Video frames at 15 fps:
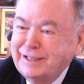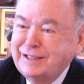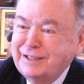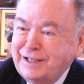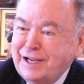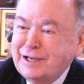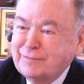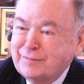
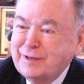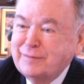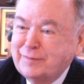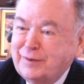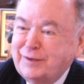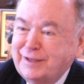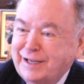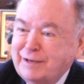to young
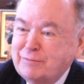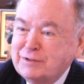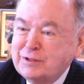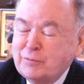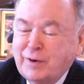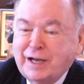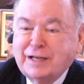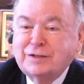people. It was
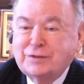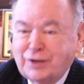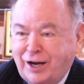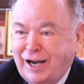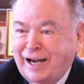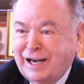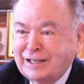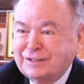the way he
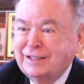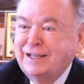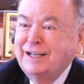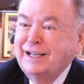talked.